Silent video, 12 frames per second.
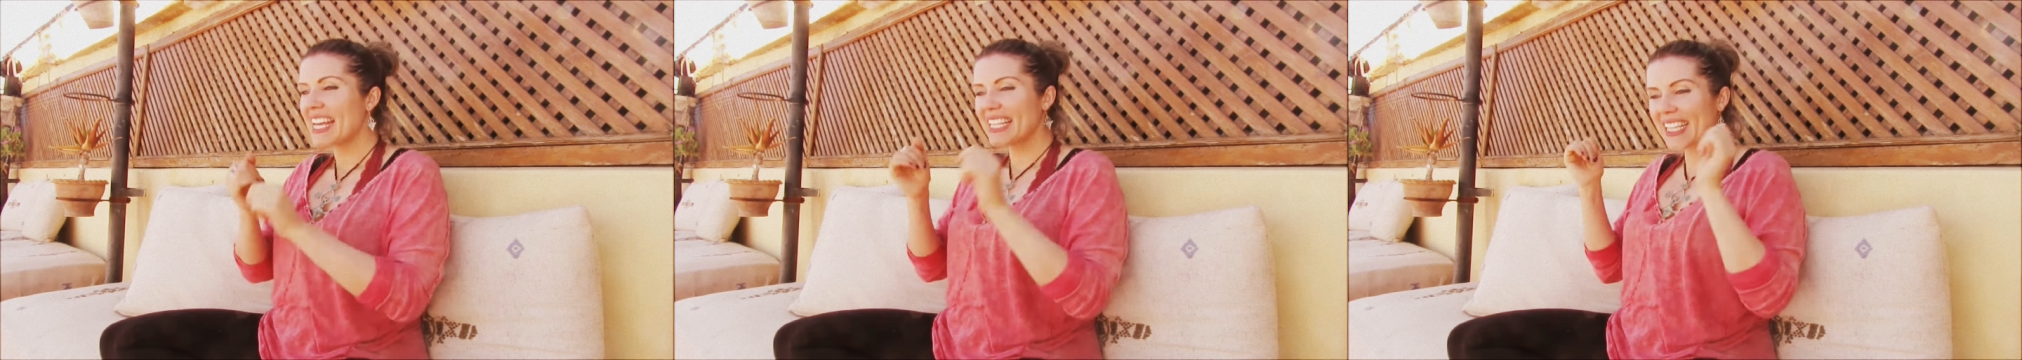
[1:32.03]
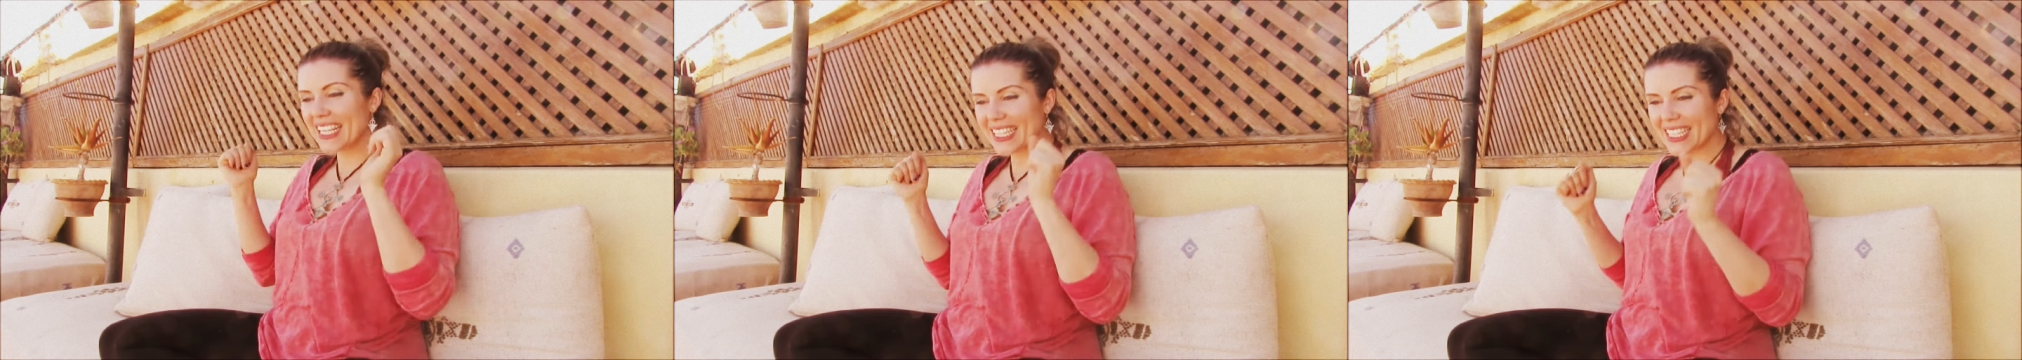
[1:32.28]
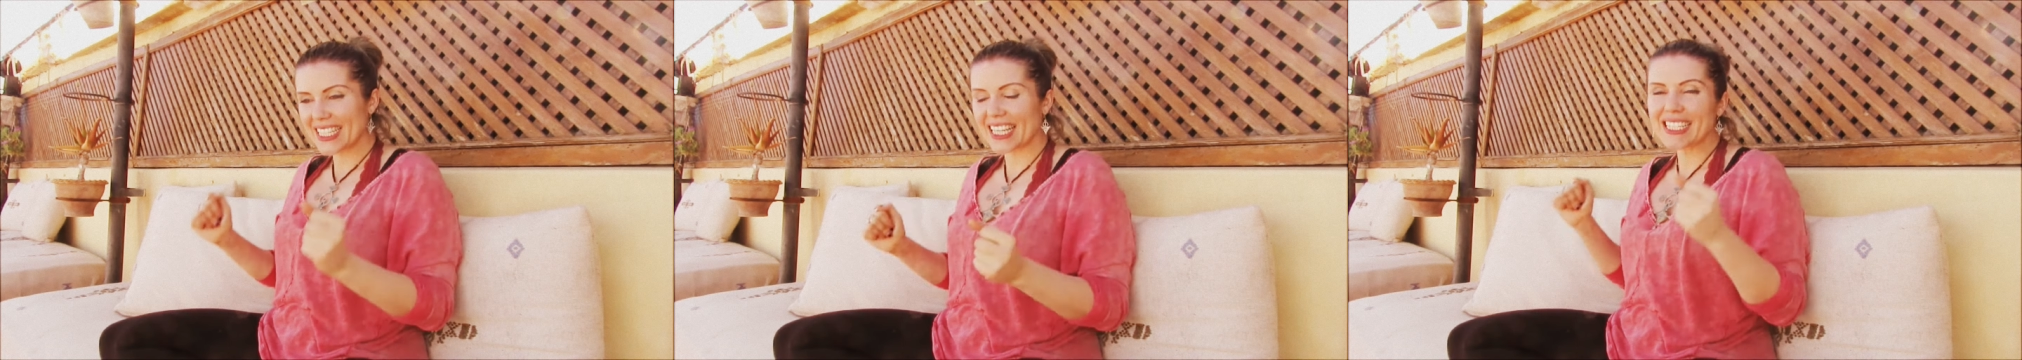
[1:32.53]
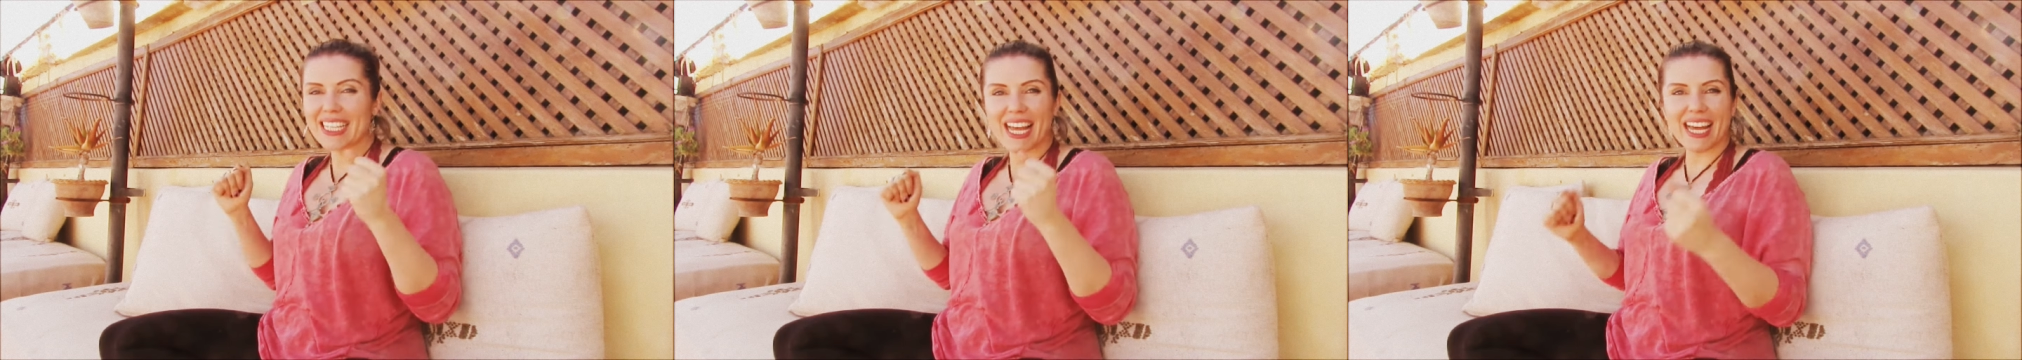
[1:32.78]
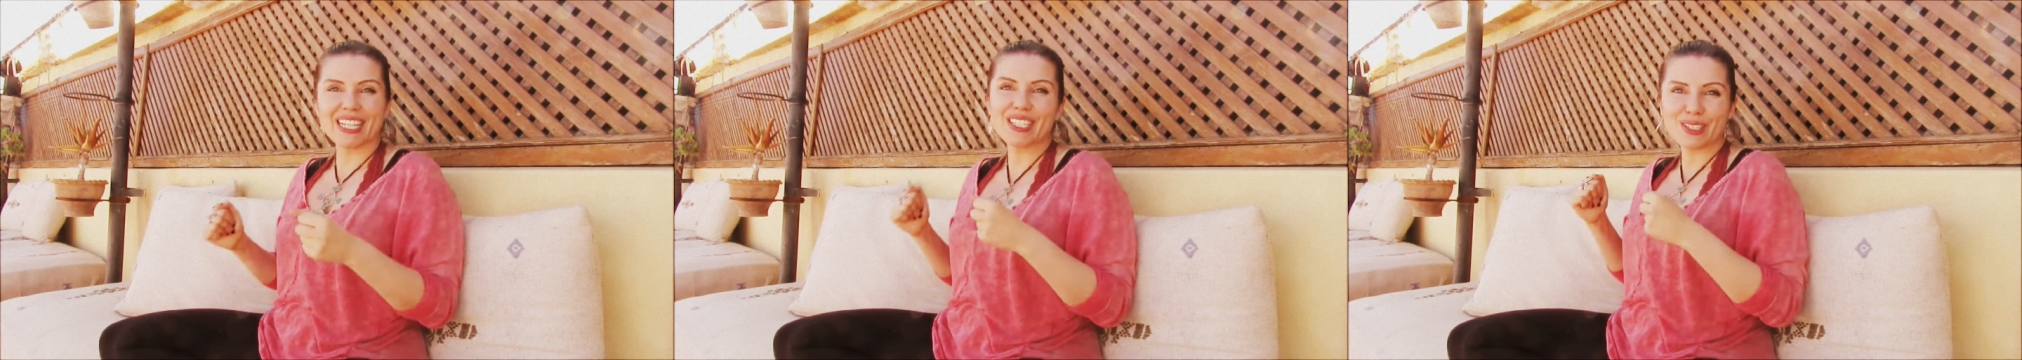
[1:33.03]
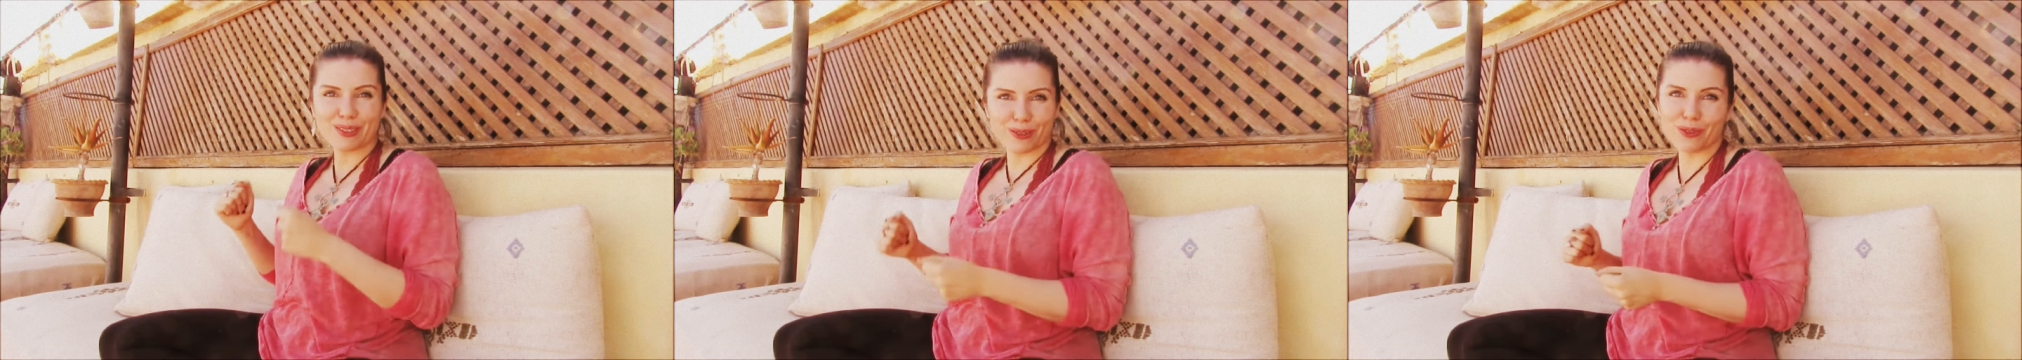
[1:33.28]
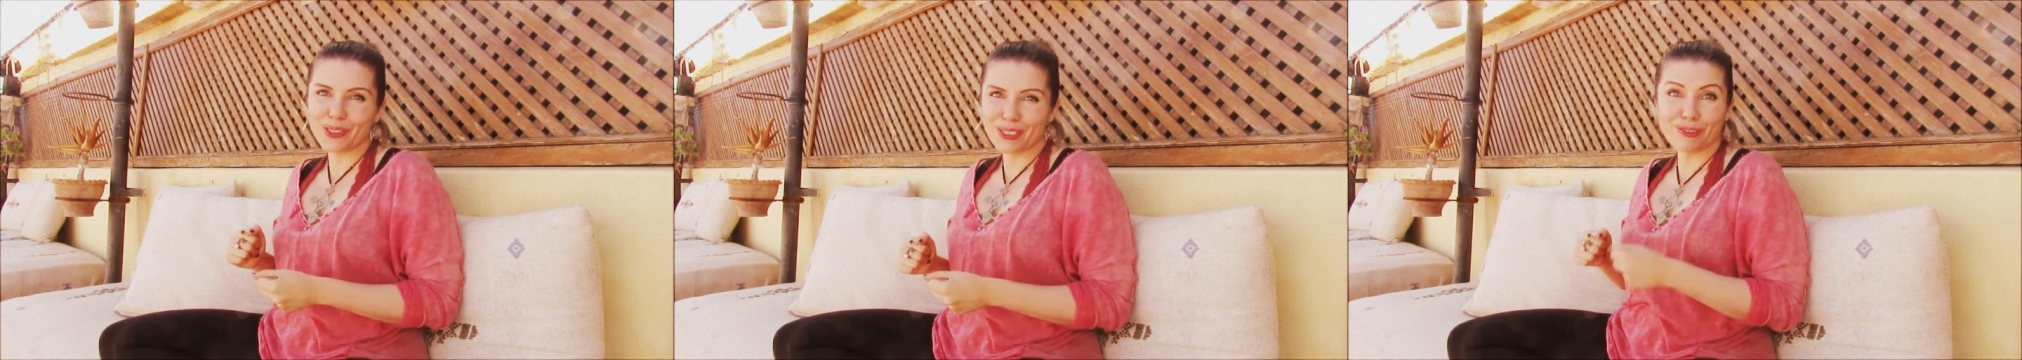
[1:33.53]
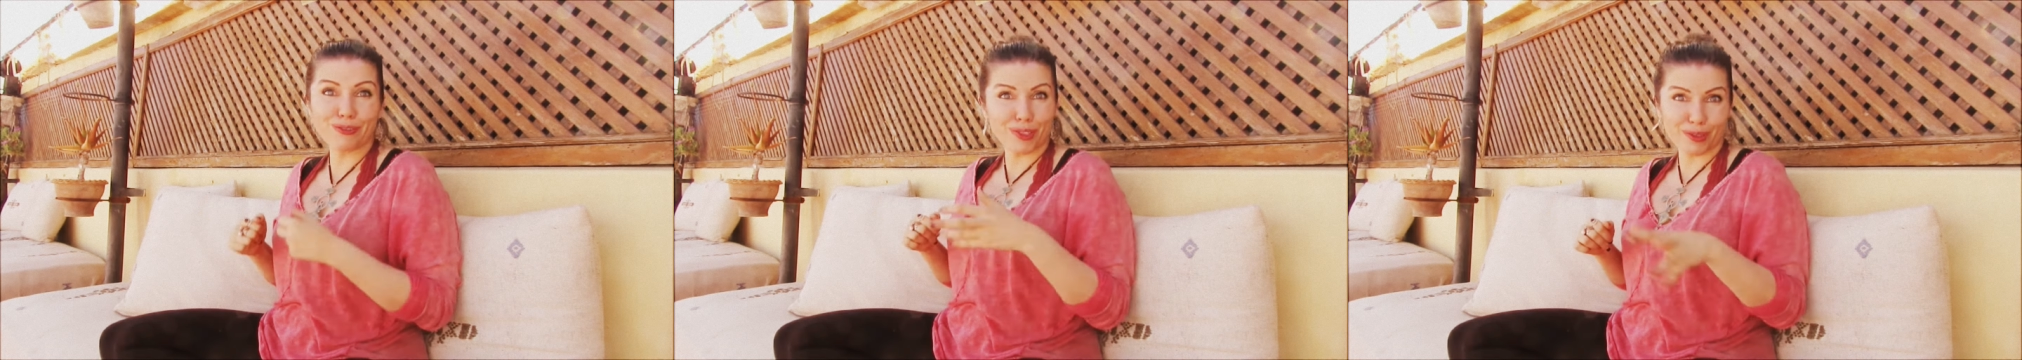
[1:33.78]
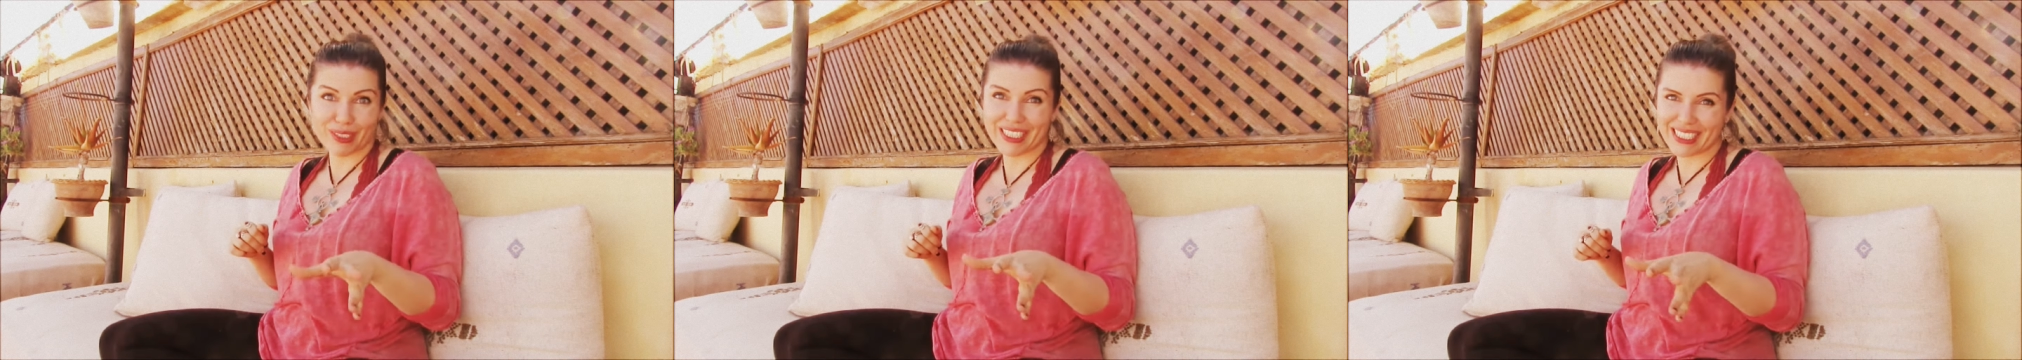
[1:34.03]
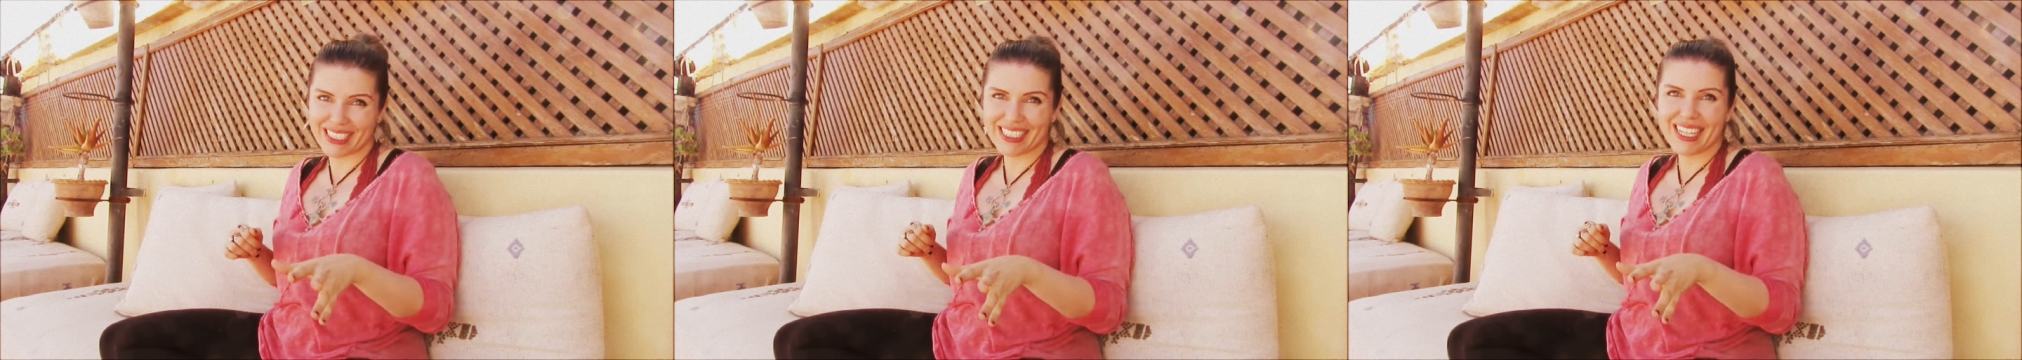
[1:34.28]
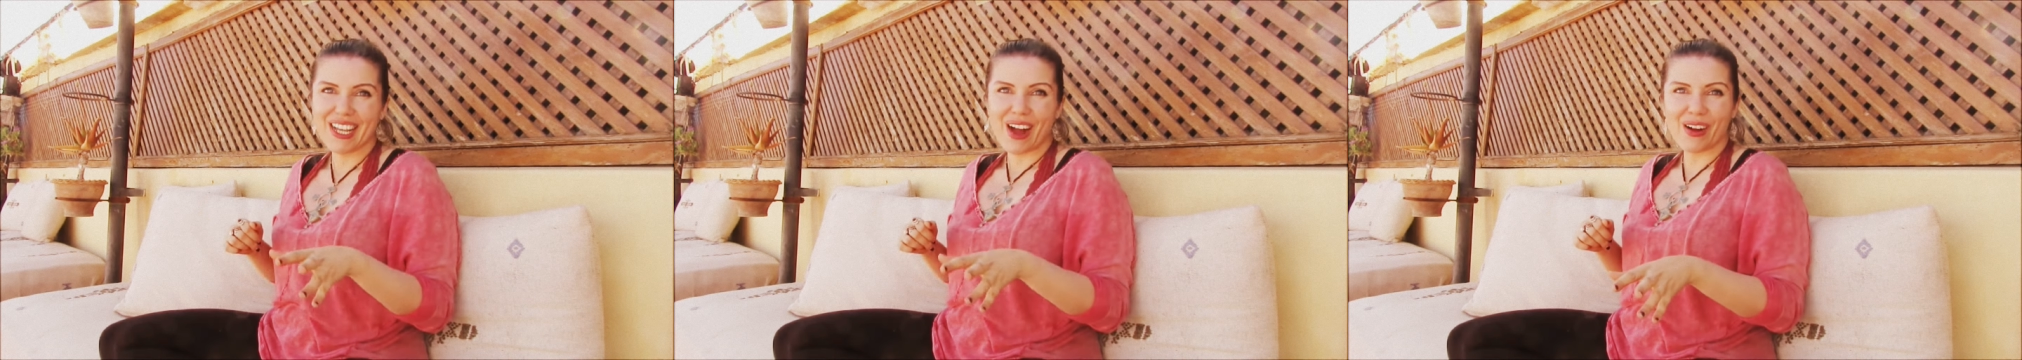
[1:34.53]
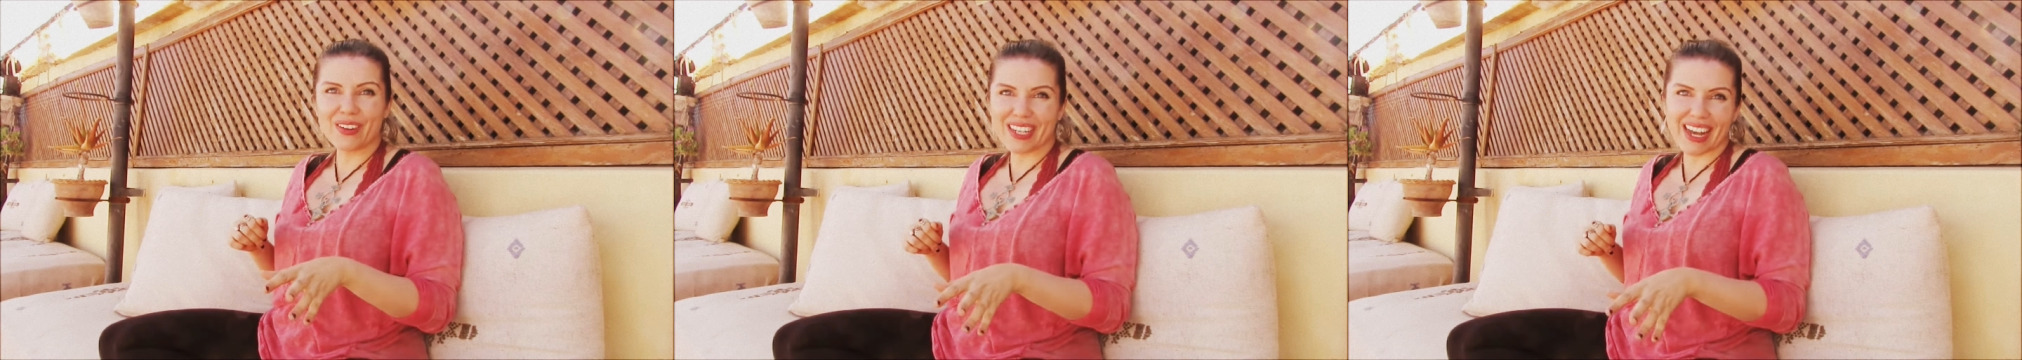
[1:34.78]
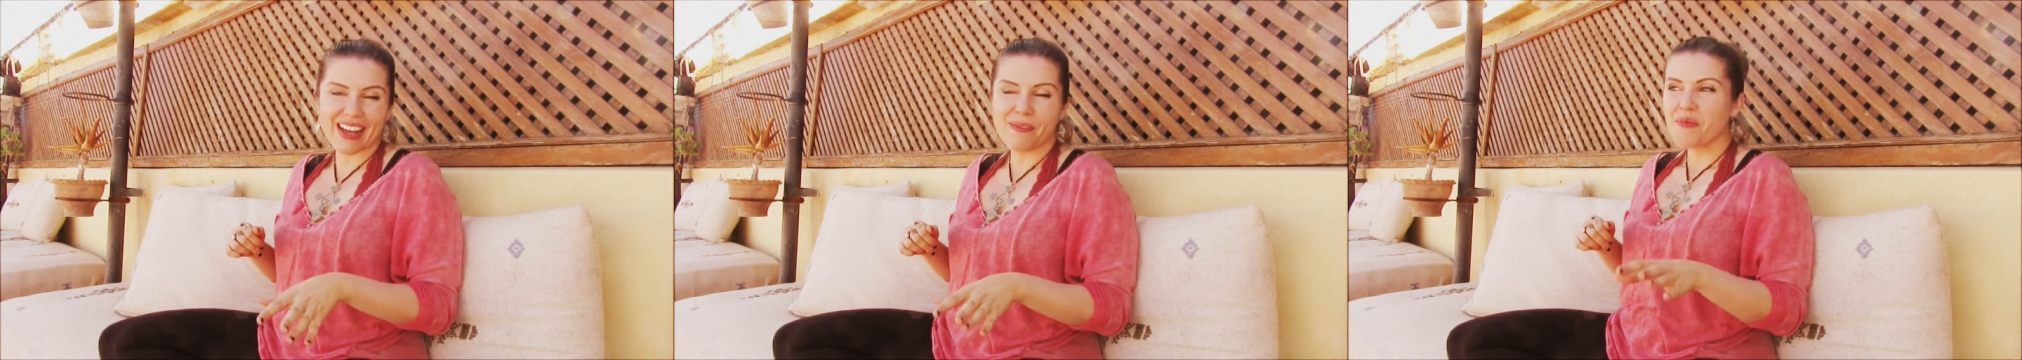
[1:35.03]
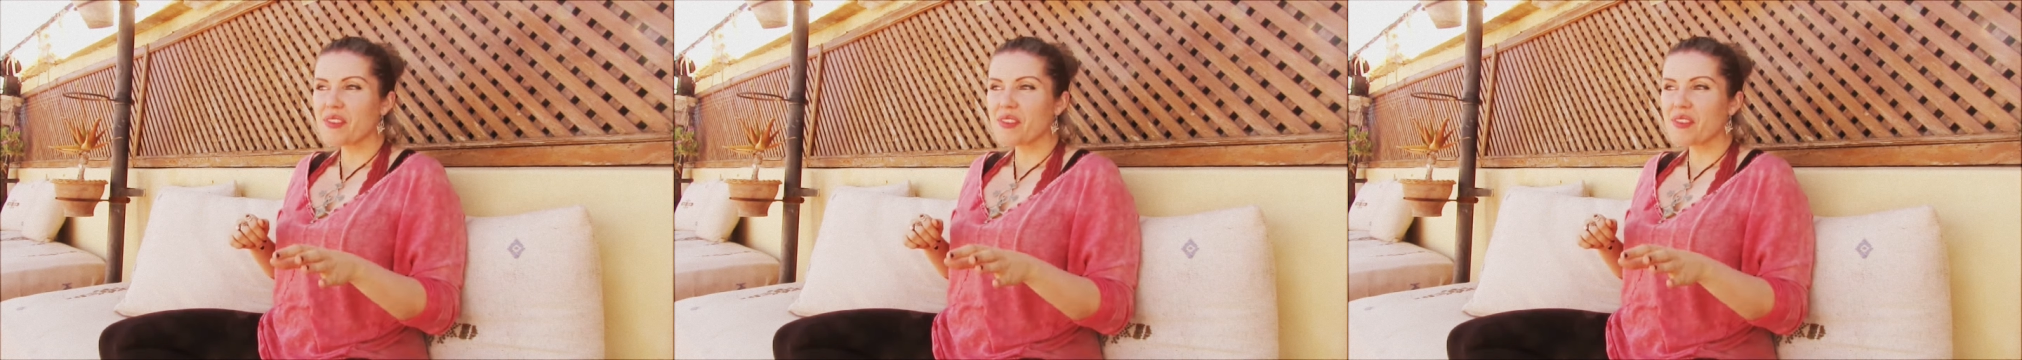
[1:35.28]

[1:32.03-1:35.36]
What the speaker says: This is a dance school for real, okay?